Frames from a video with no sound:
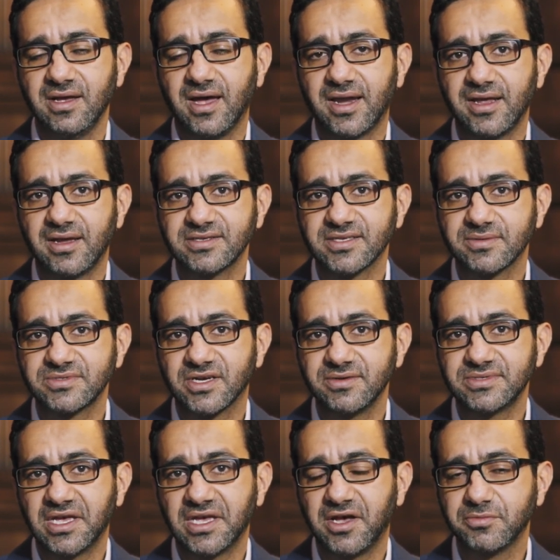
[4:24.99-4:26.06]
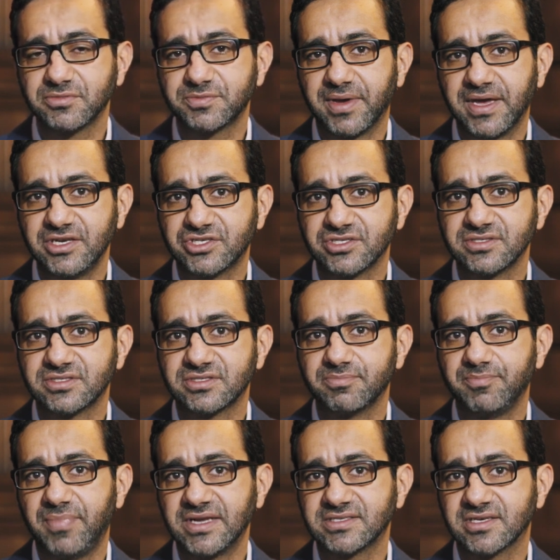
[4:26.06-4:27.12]
And it sometimes helps patients
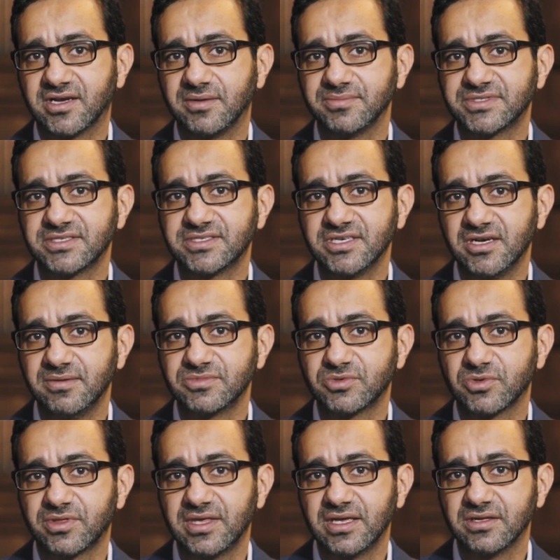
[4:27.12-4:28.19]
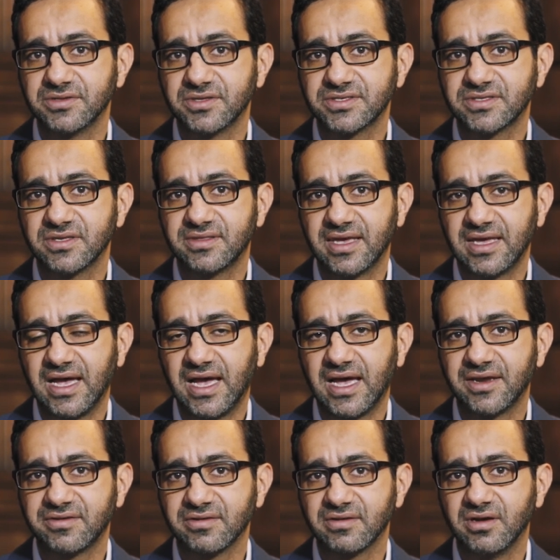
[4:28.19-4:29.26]
better come to terms with the illness that they
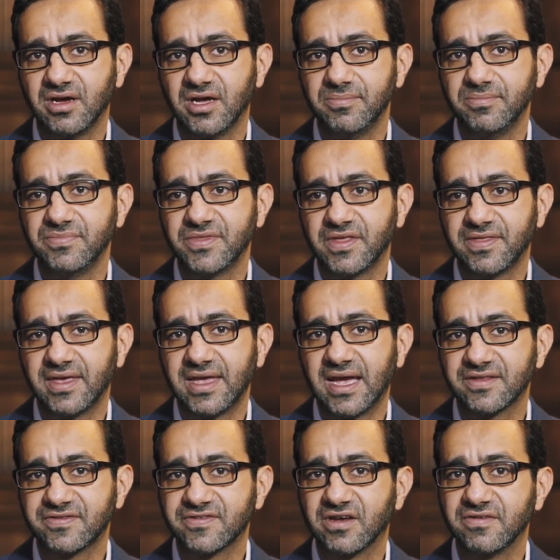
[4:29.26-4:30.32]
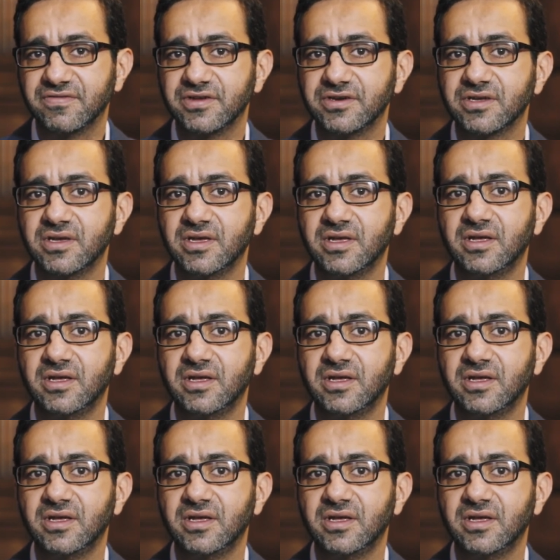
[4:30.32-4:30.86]
had suffered.